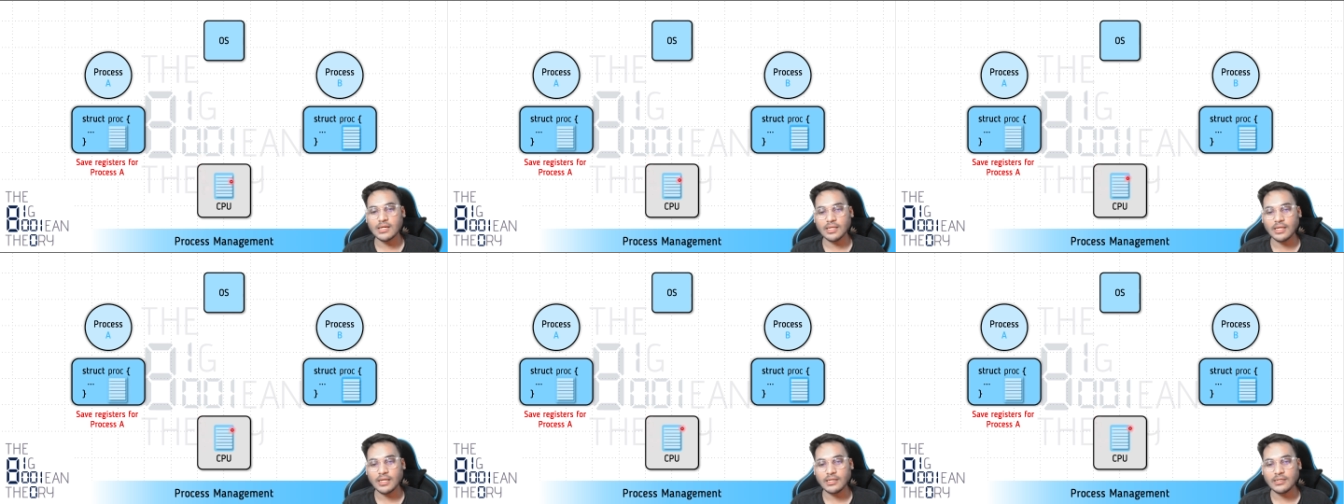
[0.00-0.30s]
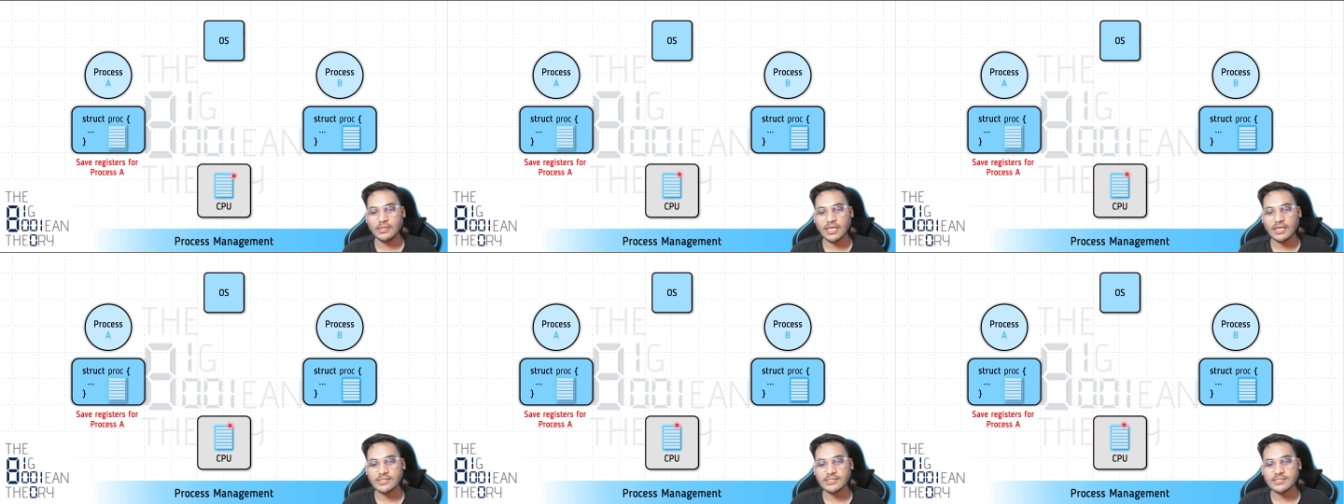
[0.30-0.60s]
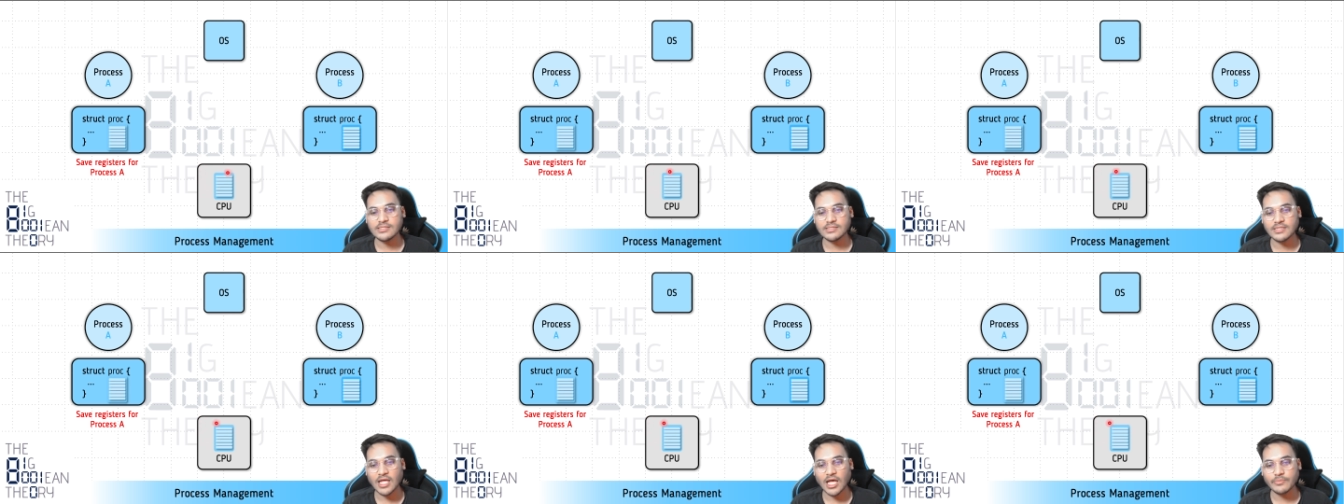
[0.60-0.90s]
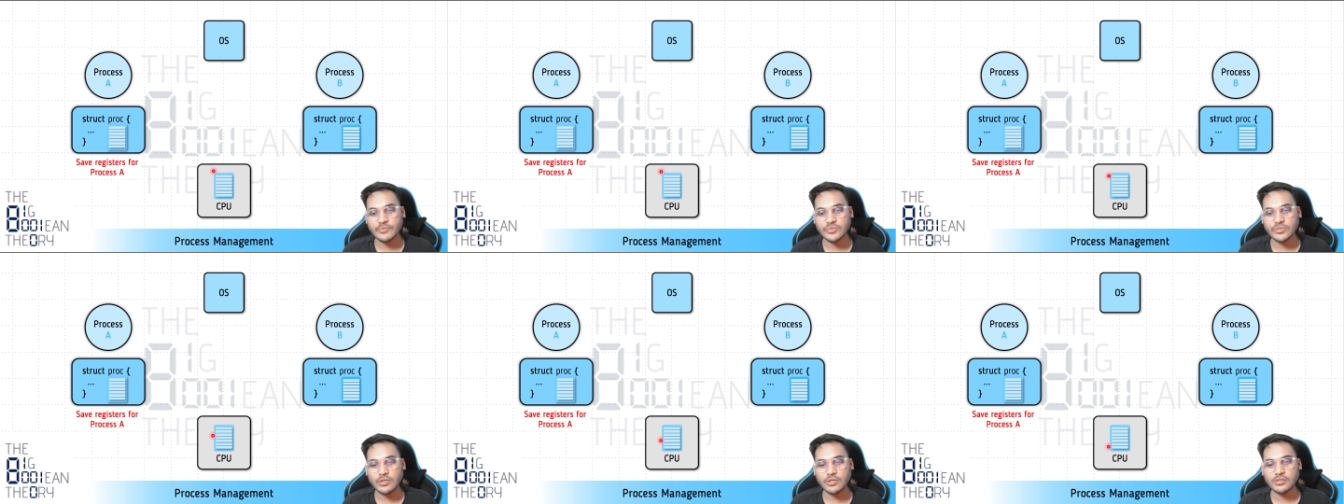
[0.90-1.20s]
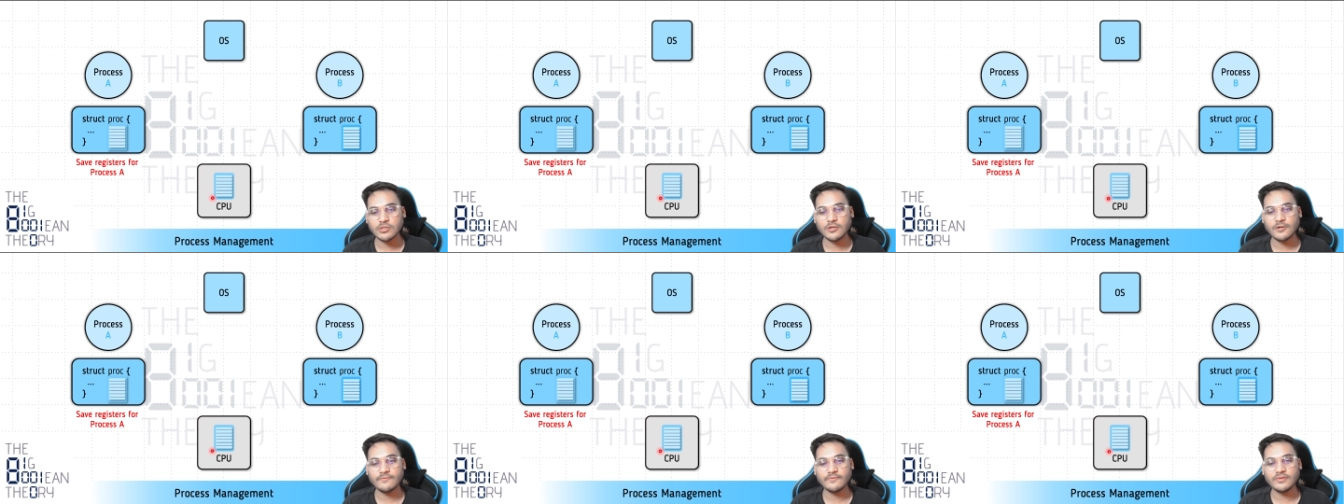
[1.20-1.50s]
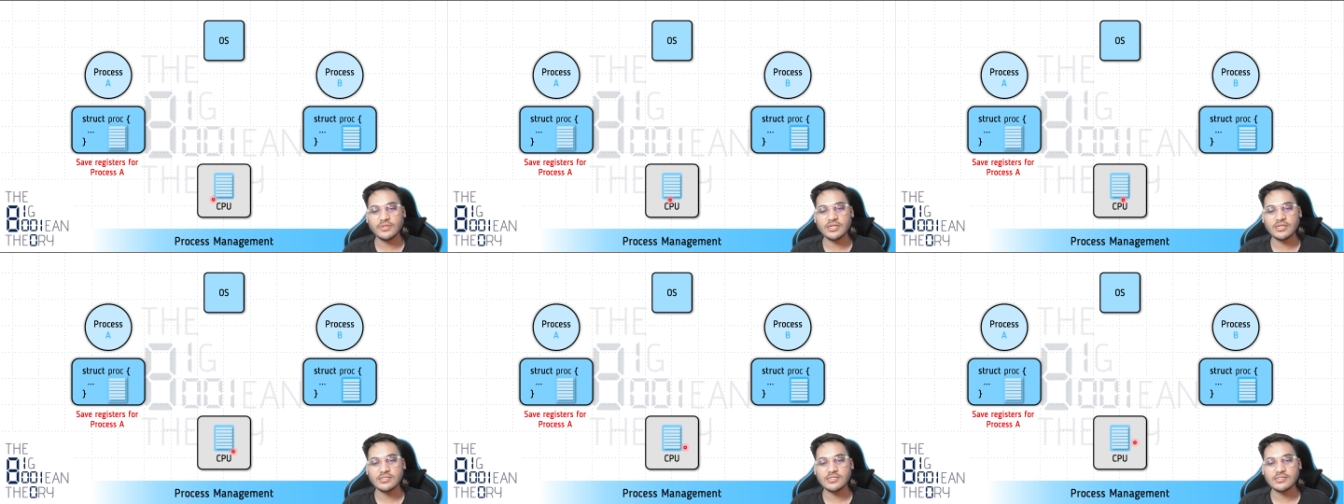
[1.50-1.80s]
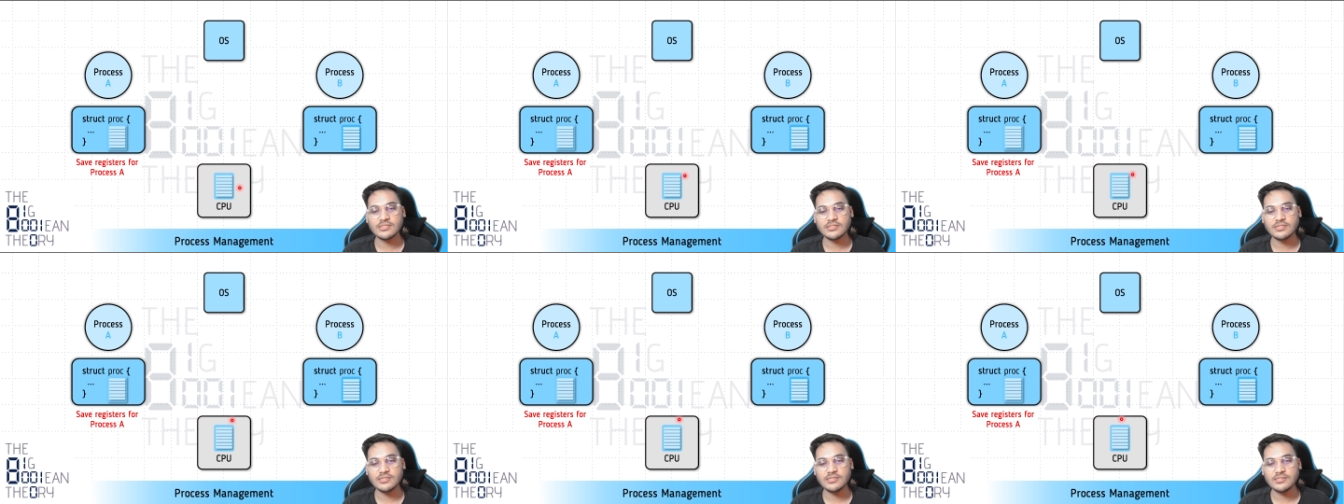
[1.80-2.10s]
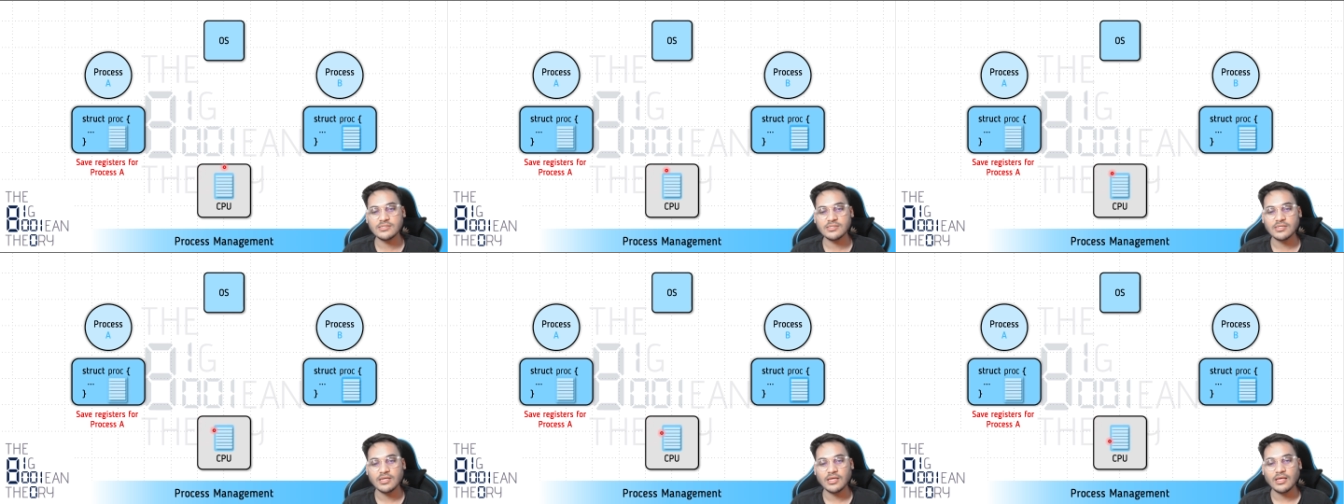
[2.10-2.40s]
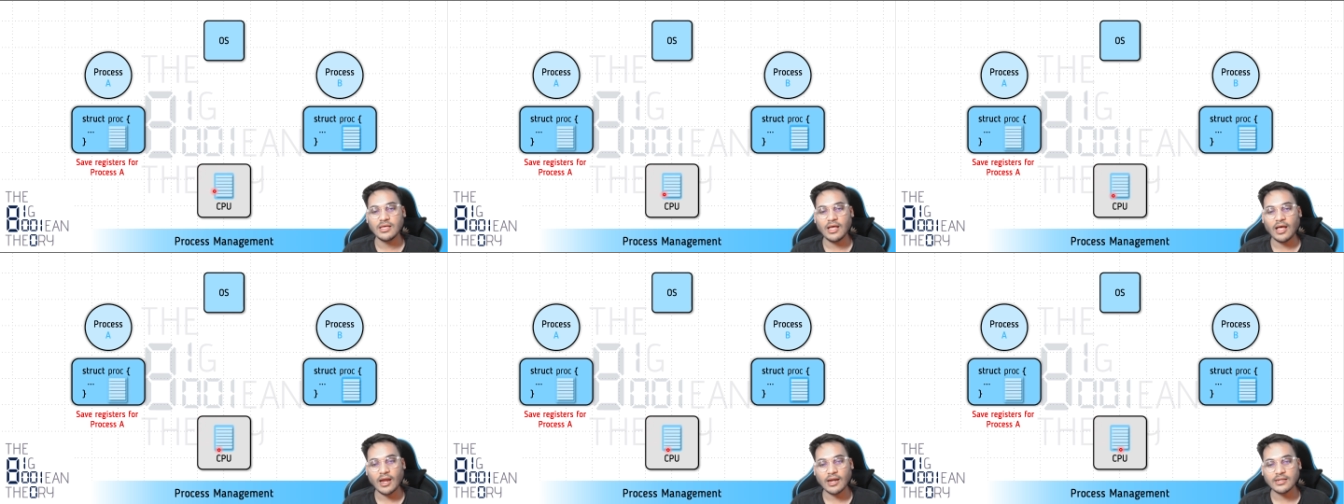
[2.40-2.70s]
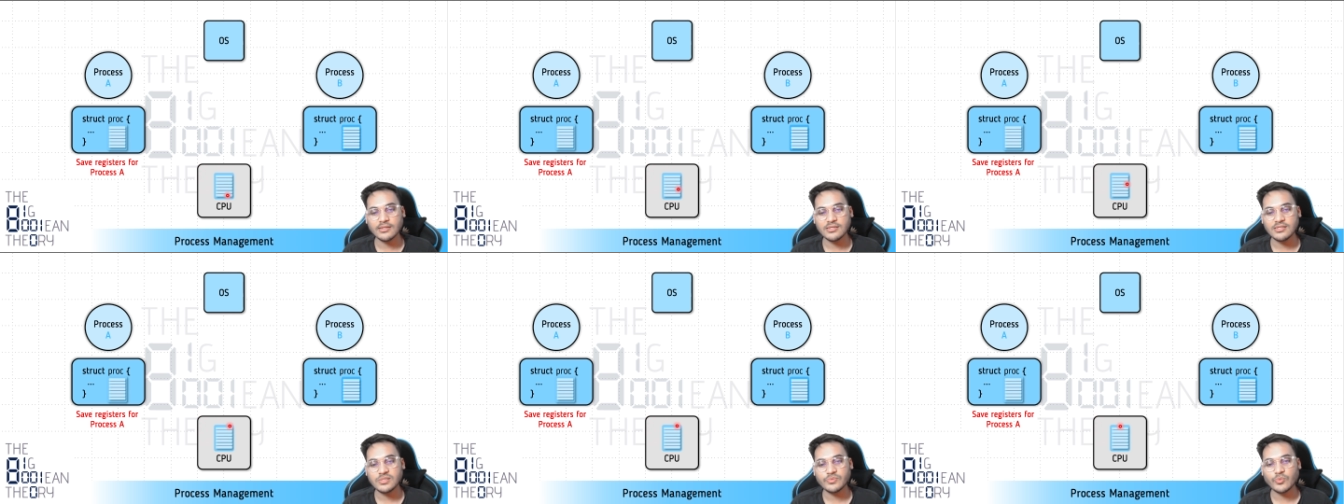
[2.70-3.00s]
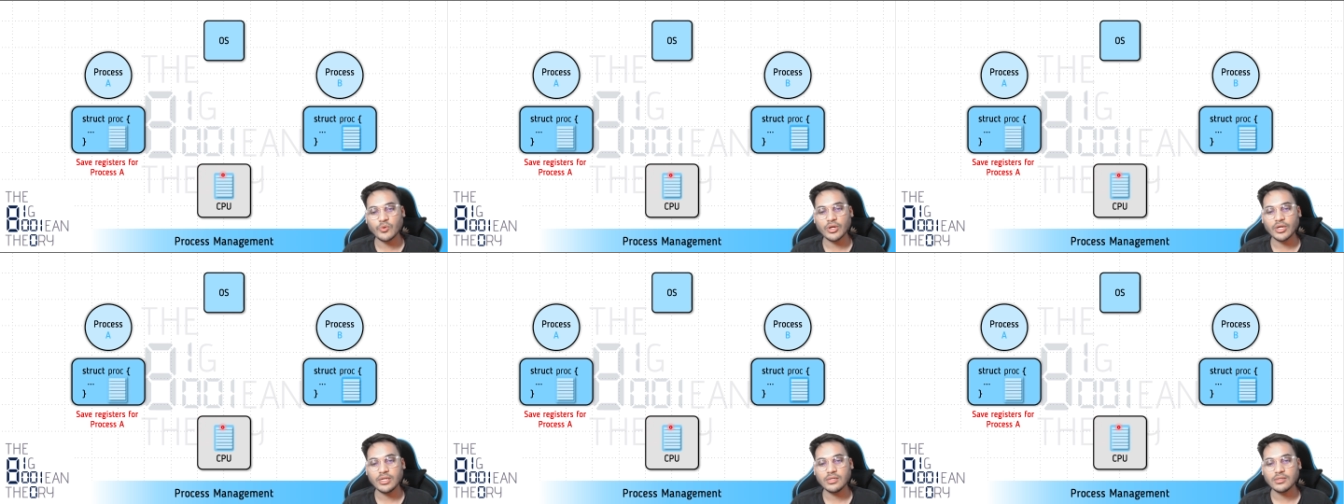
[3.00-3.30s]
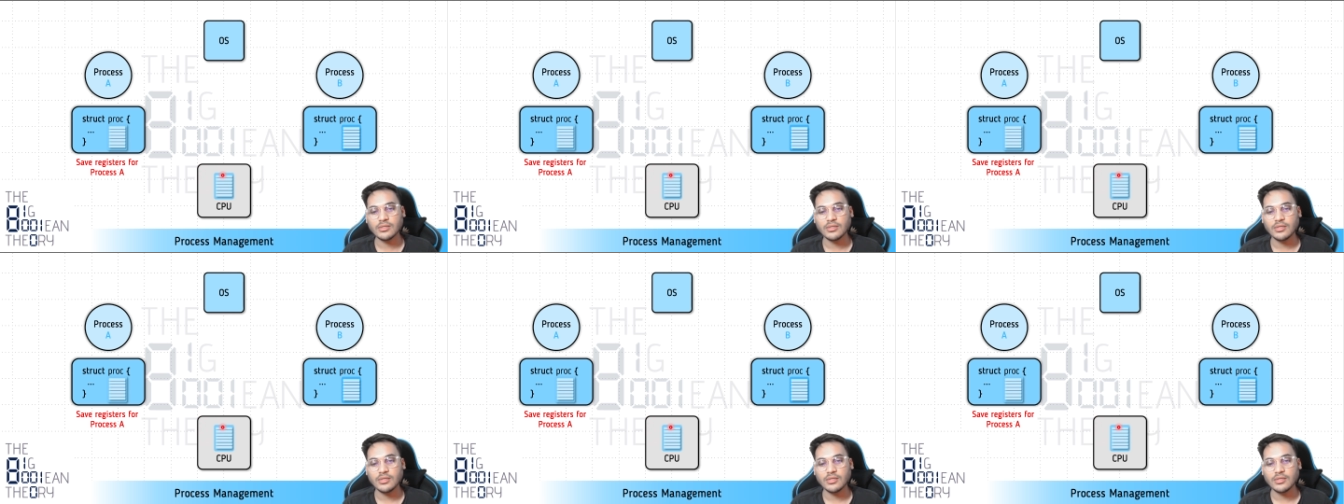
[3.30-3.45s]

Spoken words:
it takes a snapshot of the registers at this point